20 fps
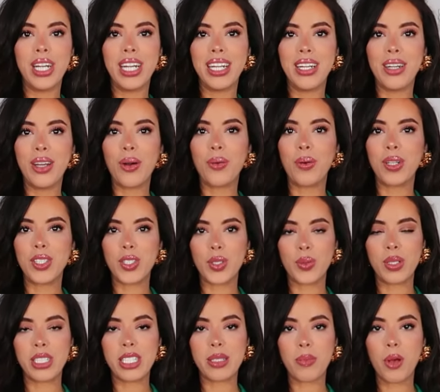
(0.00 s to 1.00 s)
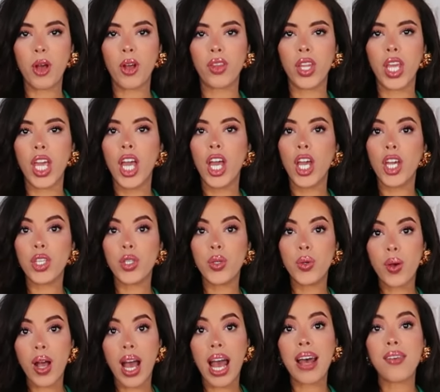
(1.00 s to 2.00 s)
really know what to respond,
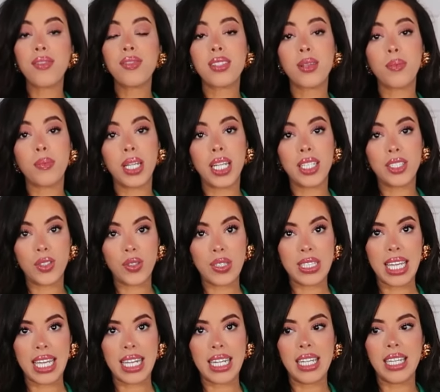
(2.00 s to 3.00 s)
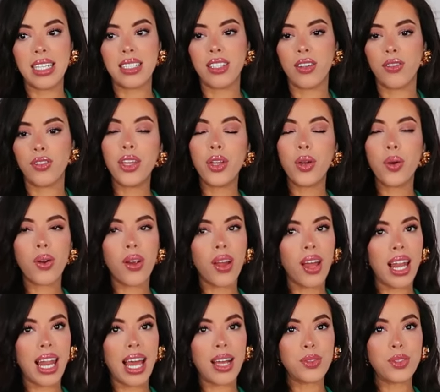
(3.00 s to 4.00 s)
you have some little techniques. You're
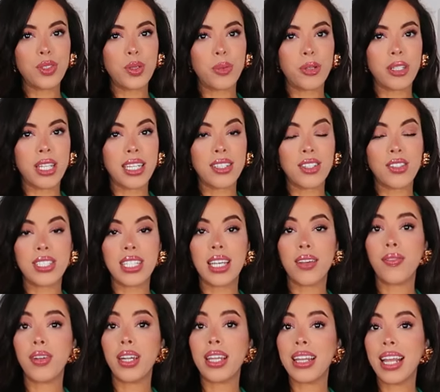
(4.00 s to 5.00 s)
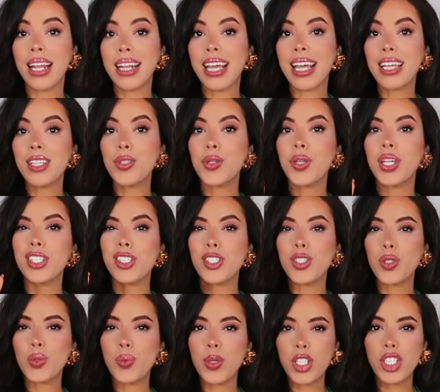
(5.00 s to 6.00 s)
allowed to protect yourself, and in that case, you can
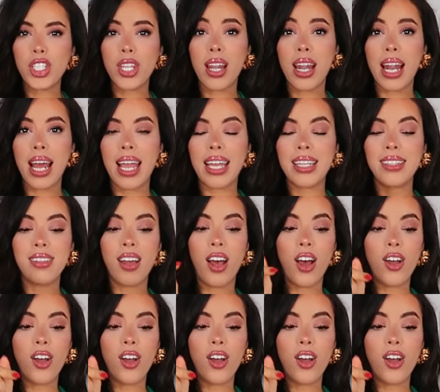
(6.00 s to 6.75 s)
switch the light